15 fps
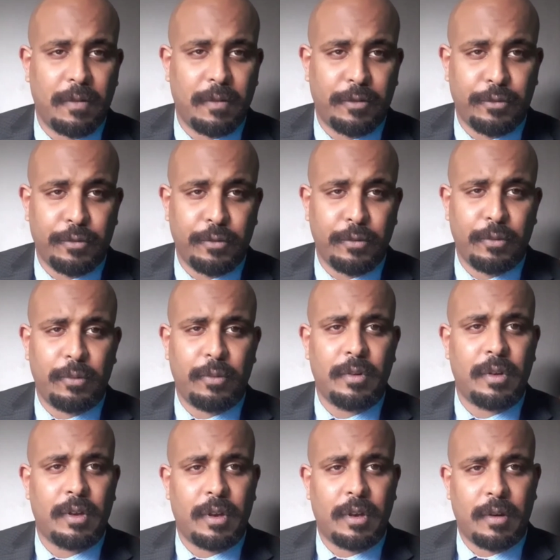through
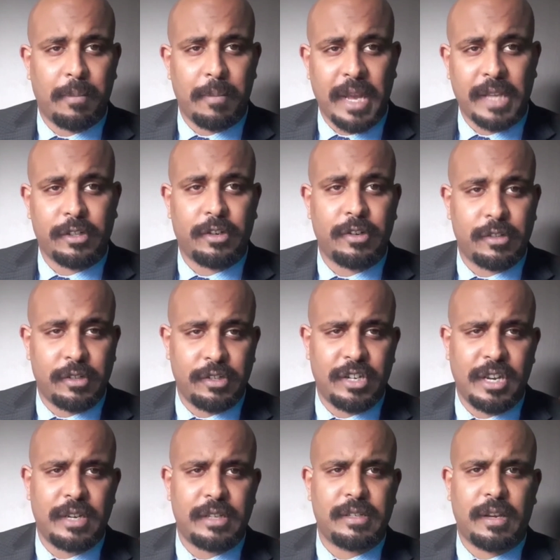massacres and
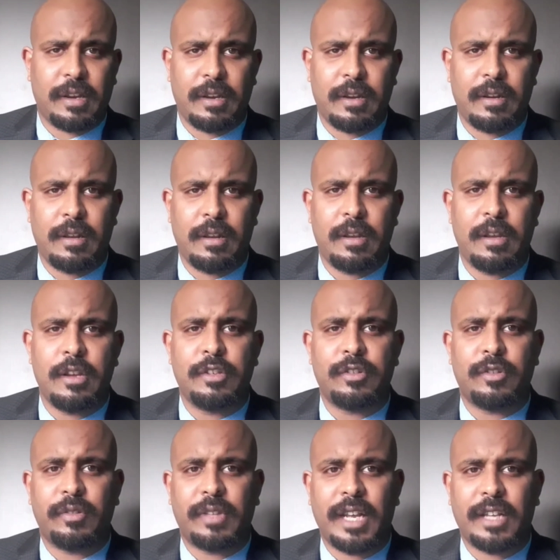genocide.
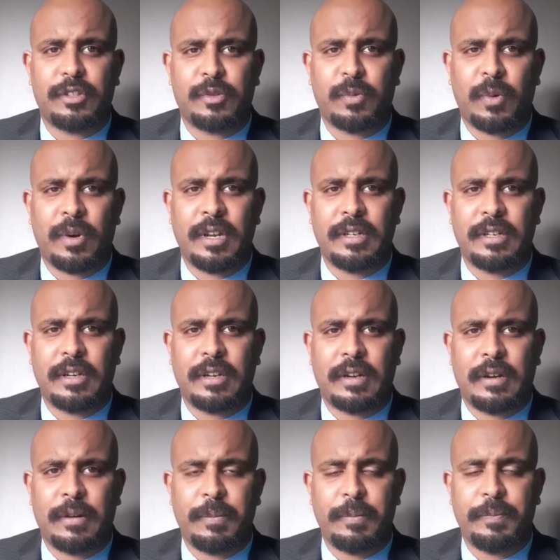So that's what's
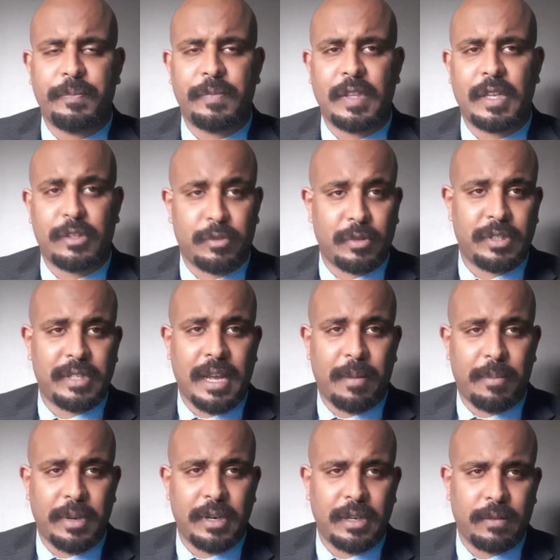
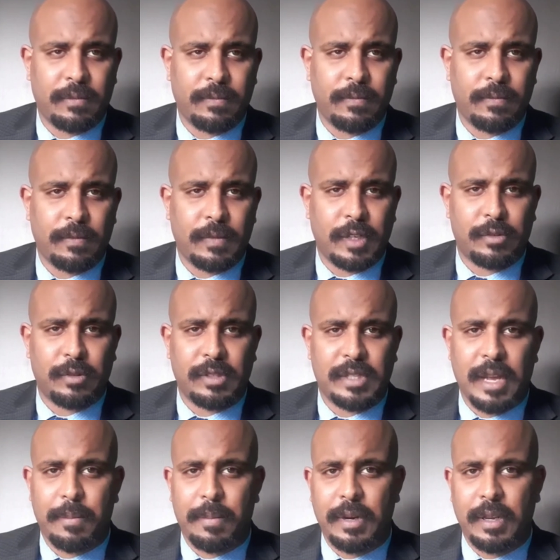happening. That's what's
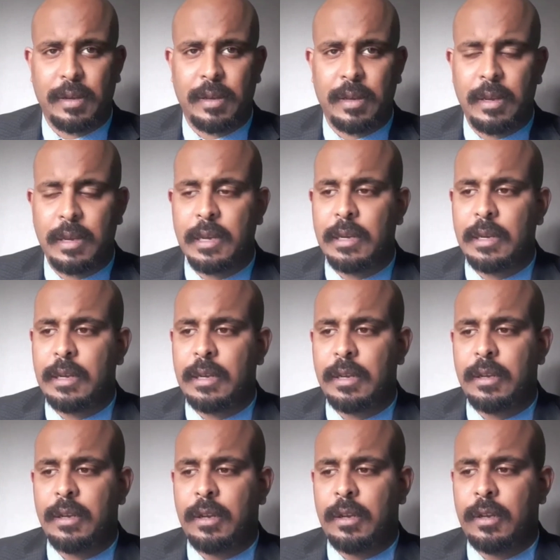happening.
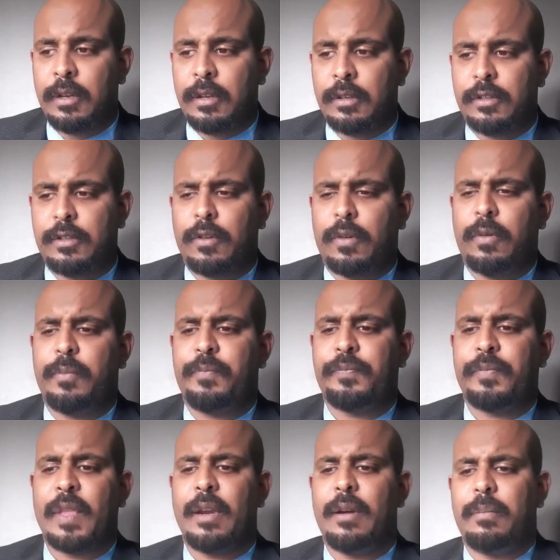So
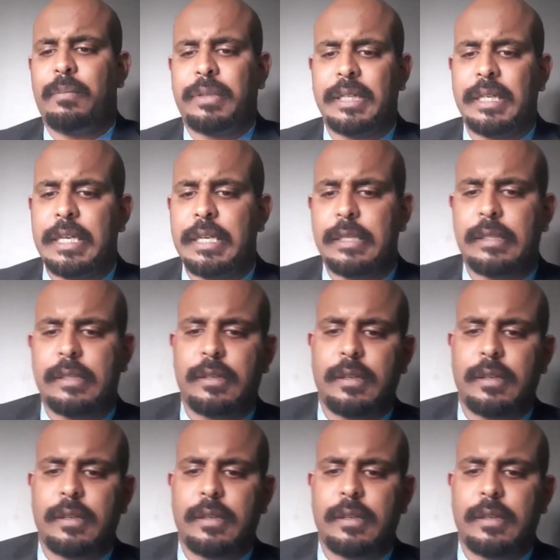please